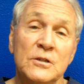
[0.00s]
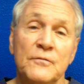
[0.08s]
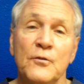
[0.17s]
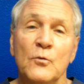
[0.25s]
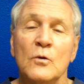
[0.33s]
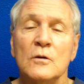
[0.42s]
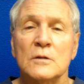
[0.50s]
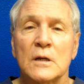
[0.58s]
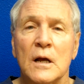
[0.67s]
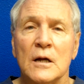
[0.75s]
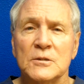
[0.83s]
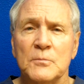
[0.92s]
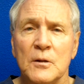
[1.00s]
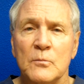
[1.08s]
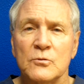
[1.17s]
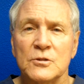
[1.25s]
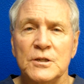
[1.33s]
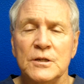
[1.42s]
if you will, to cosmetic
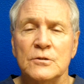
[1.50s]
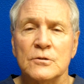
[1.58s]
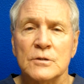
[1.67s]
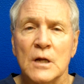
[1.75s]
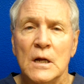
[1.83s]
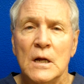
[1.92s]
procedures.